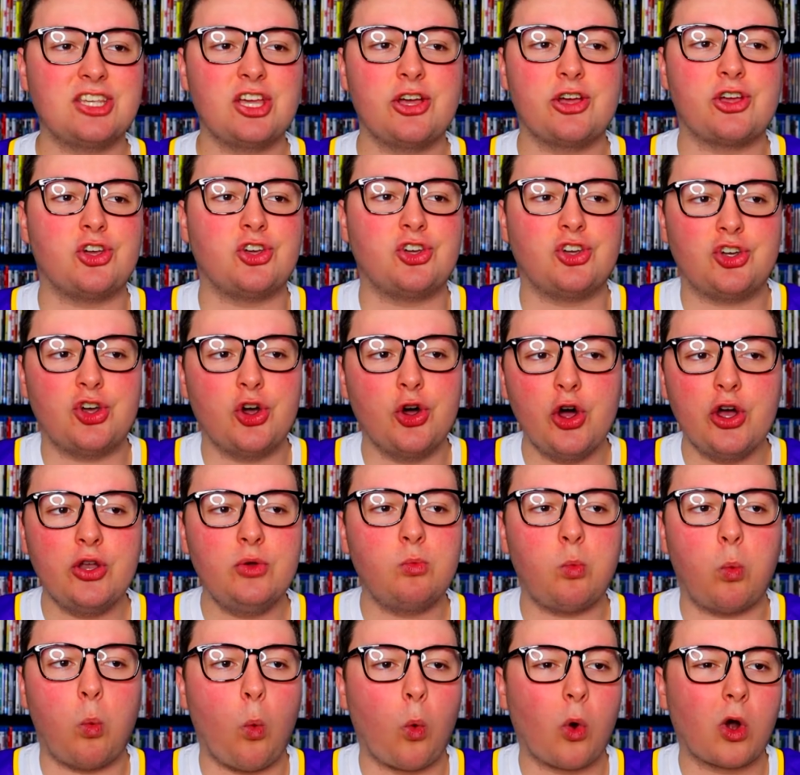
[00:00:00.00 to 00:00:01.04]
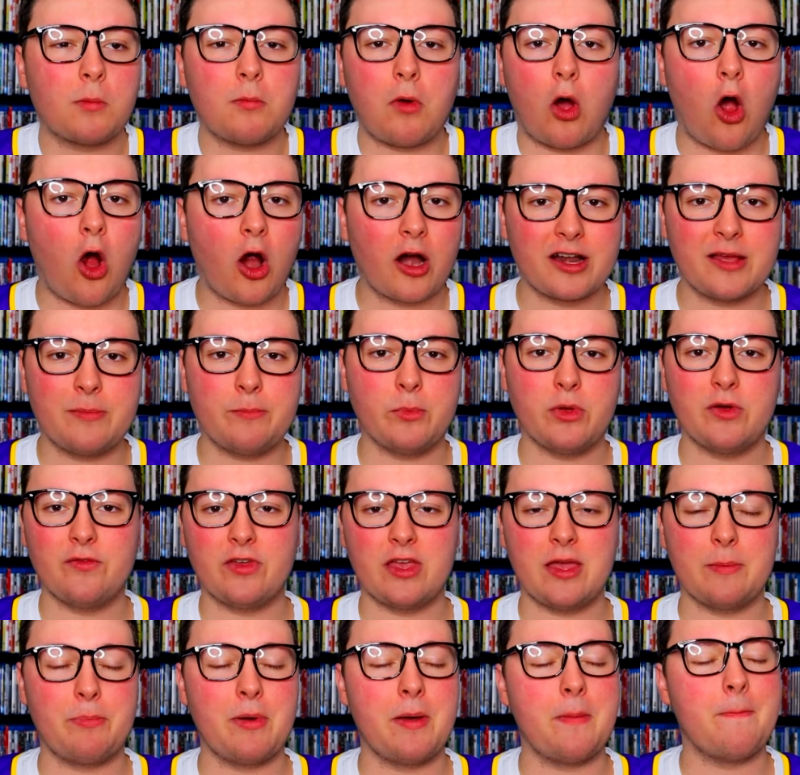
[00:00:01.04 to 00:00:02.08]
a good, warm-hearted
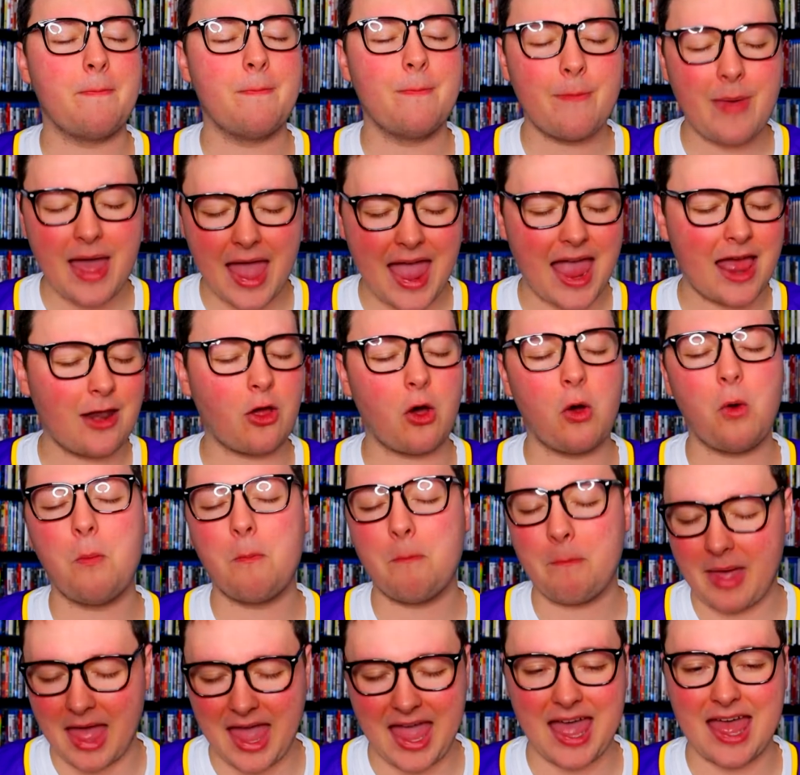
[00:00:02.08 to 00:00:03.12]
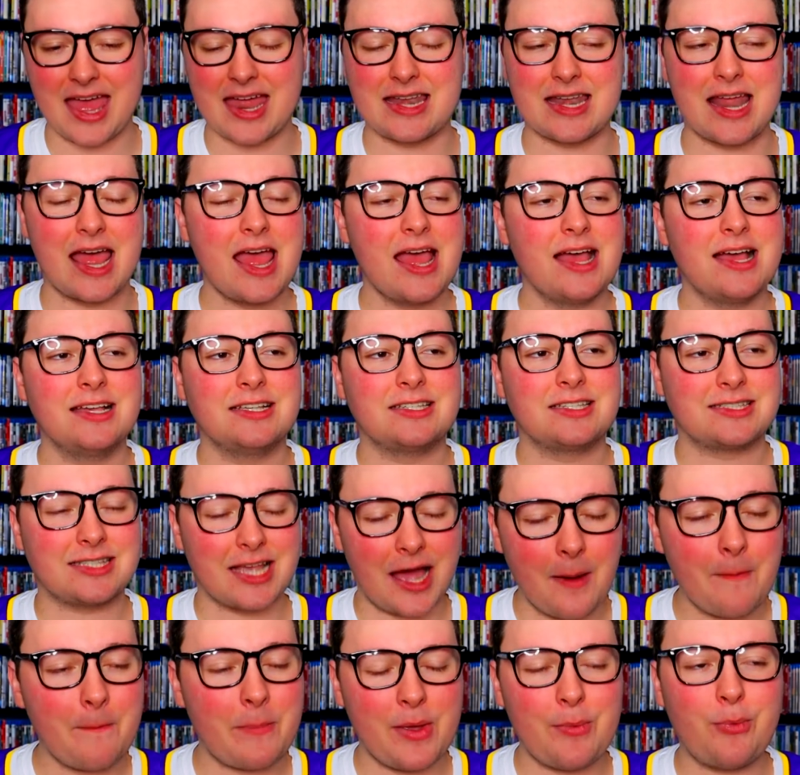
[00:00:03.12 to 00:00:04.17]
movie, but man, oh man,
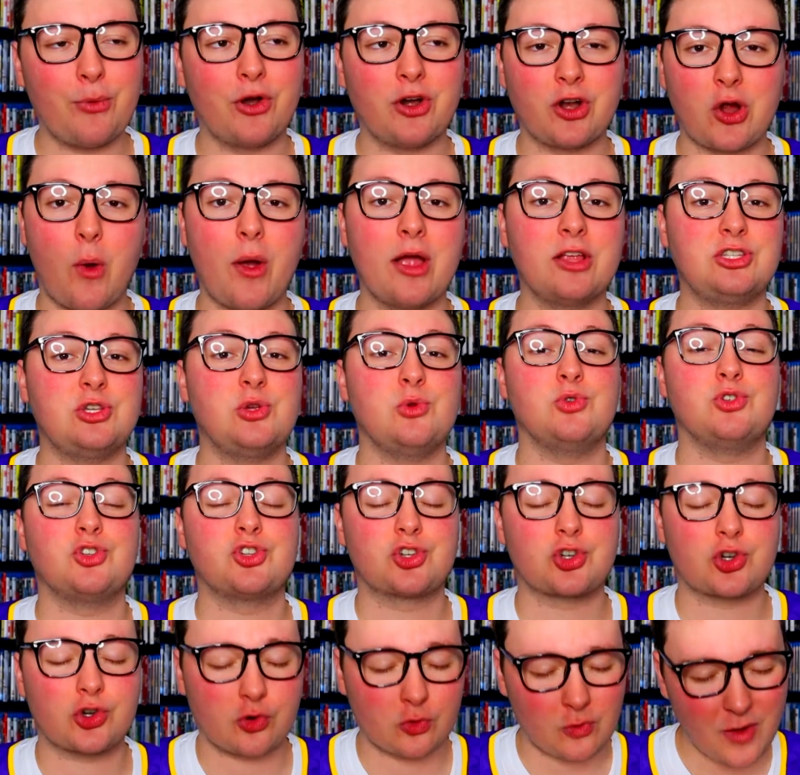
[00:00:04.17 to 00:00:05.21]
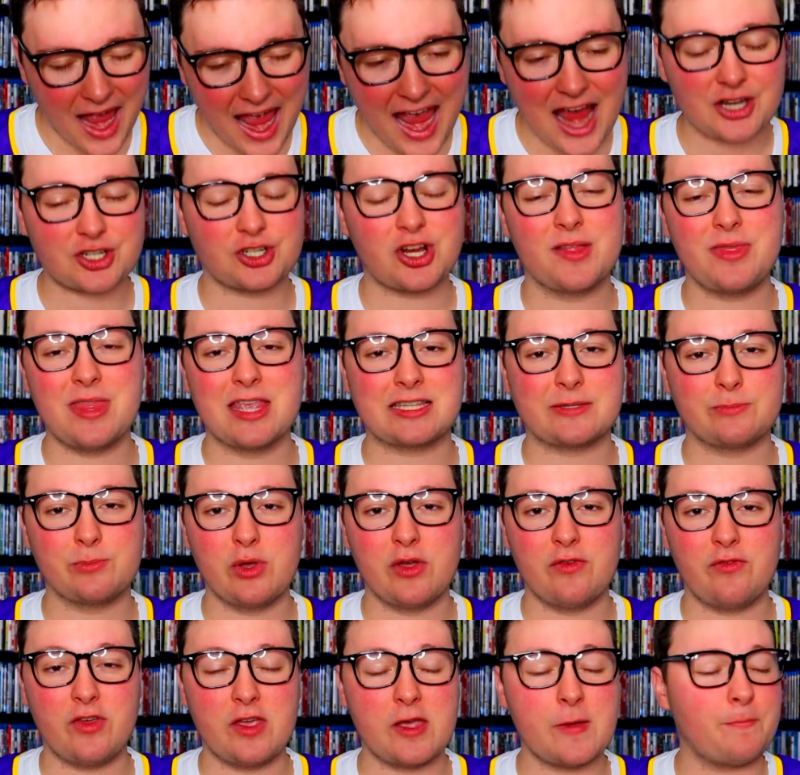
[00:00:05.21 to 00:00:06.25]
some people are going to trash on this
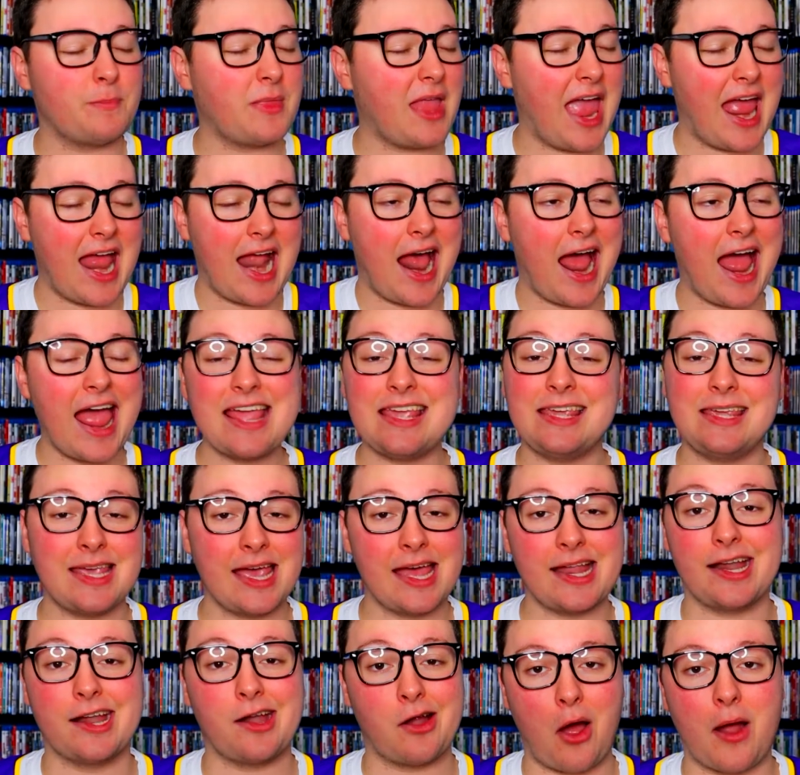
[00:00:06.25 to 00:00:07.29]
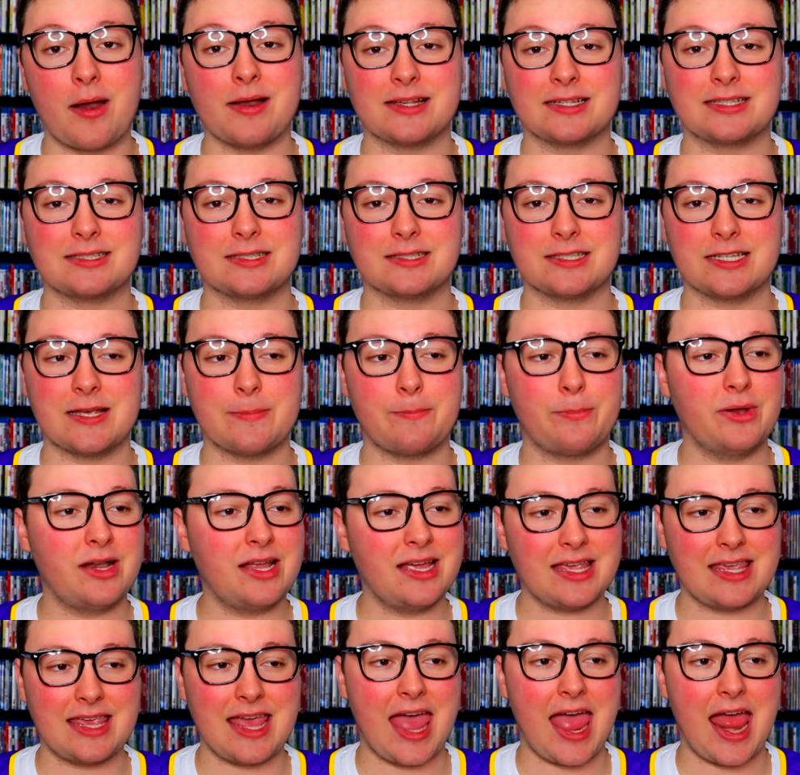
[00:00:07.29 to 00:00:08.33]
movie, and I get it, honestly. But
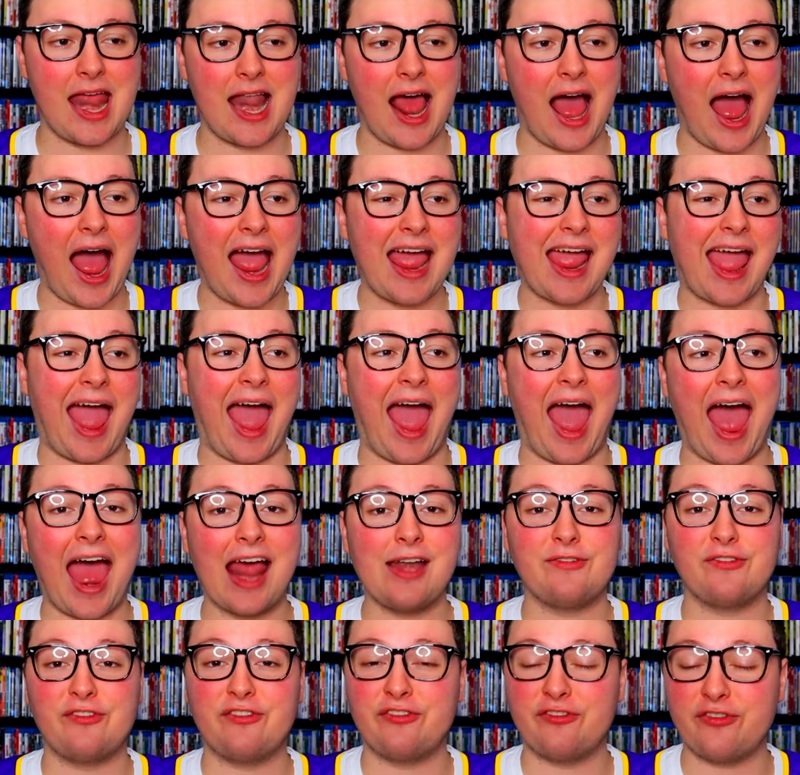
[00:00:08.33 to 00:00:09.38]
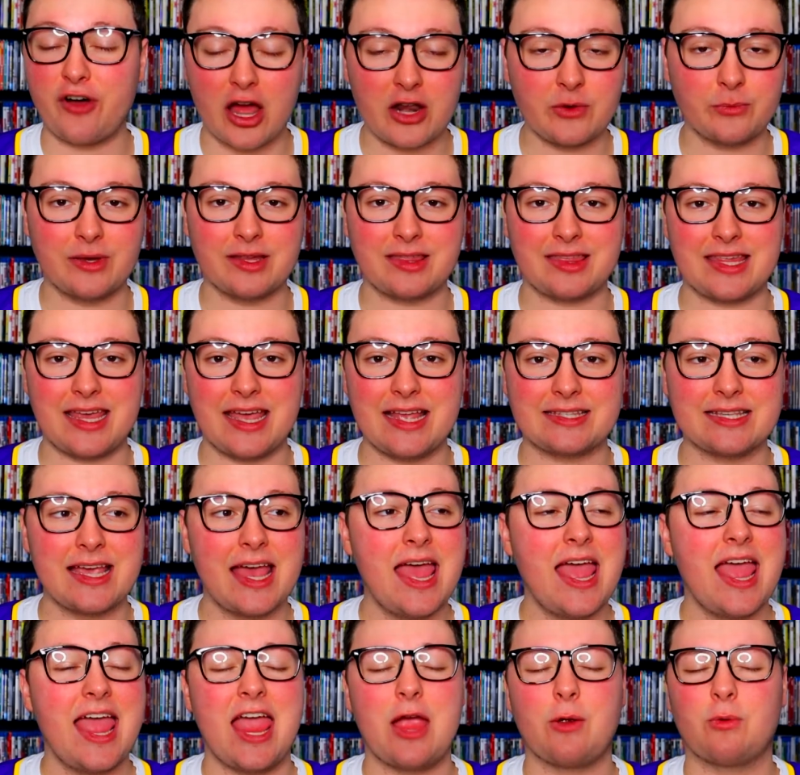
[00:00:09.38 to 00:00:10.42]
again, I had fun with it.
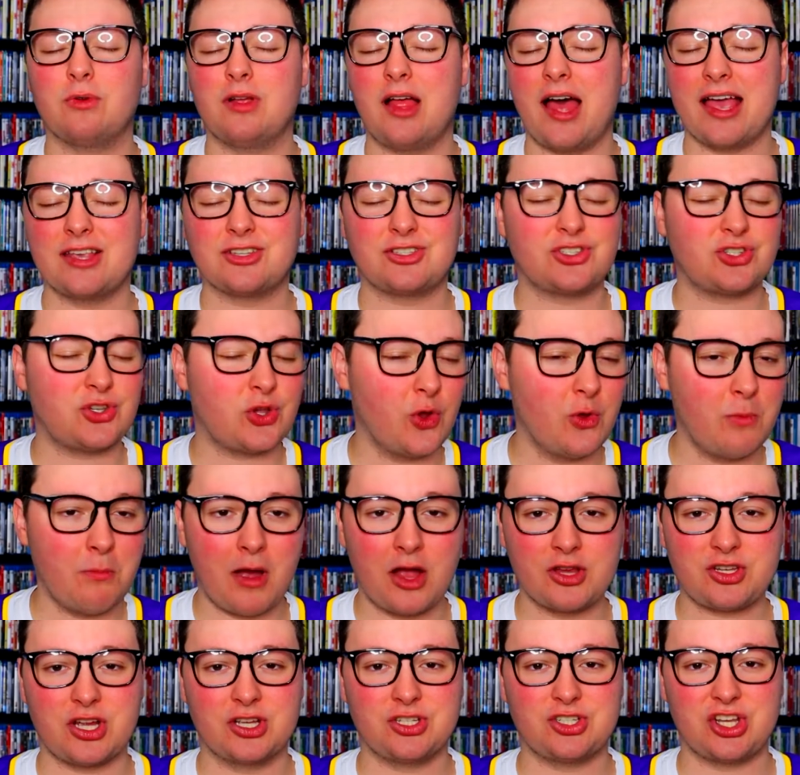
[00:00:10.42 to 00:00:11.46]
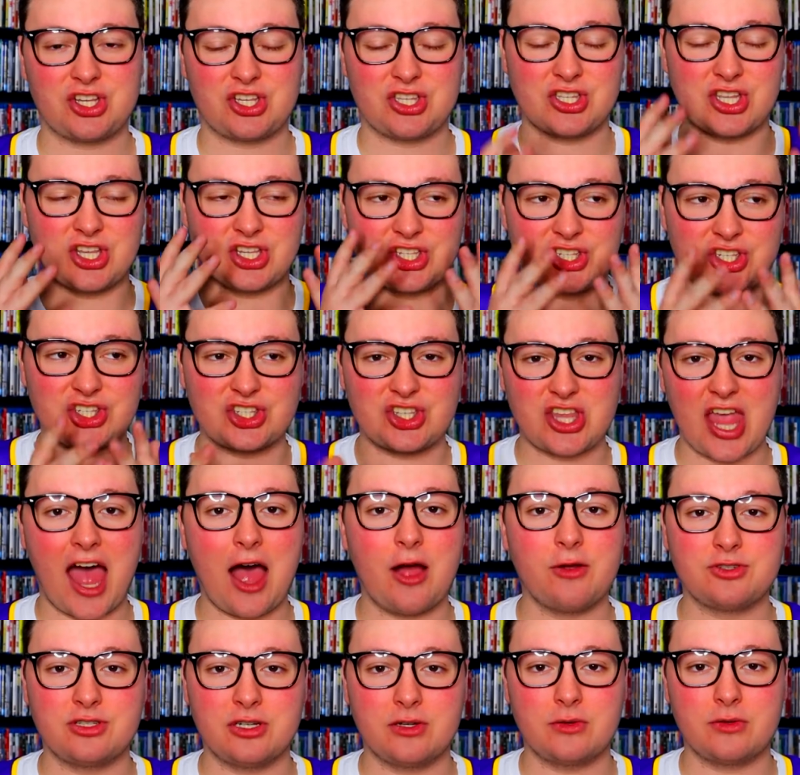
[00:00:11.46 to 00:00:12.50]
It relies too much on just
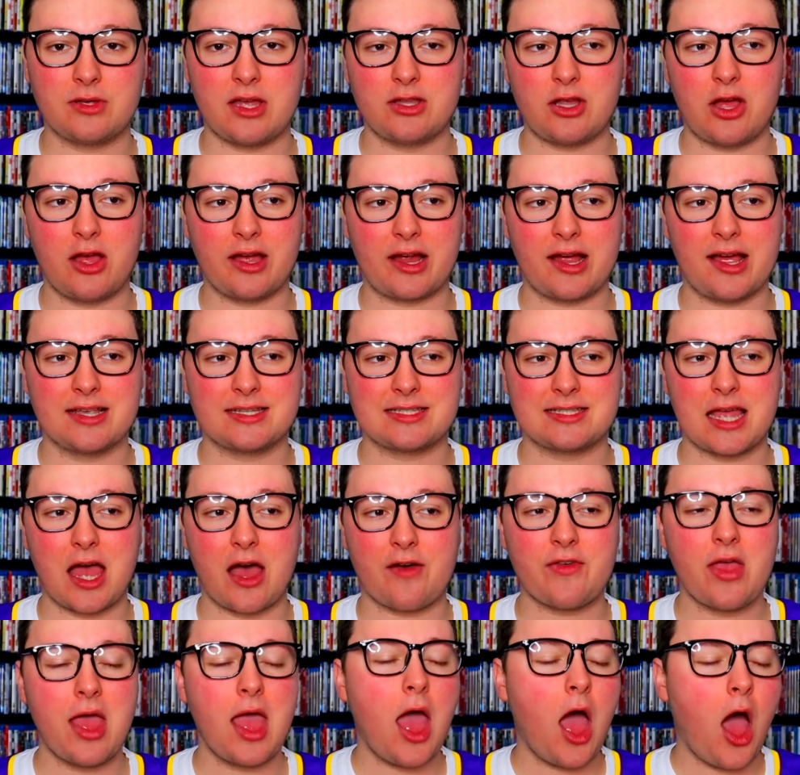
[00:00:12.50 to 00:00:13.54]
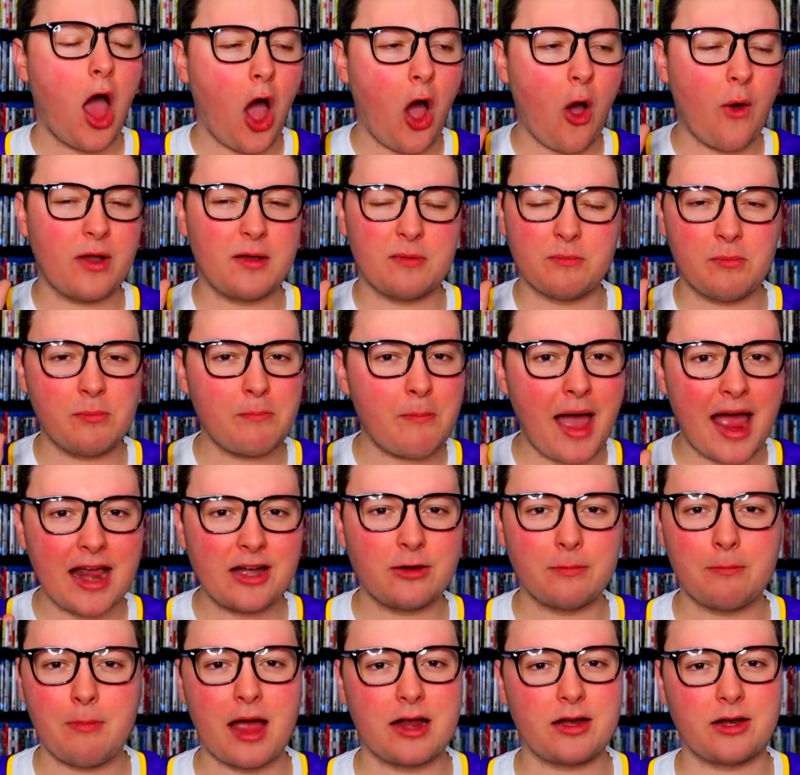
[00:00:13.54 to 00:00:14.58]
nostalgia and all that kind of stuff. Oh, and
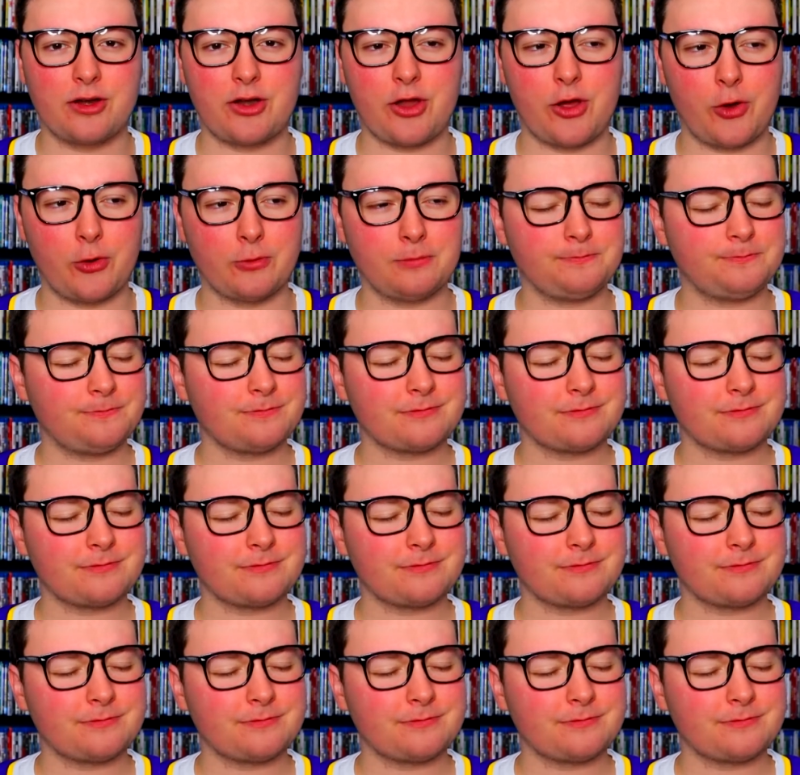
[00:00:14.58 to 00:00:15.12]
minor note,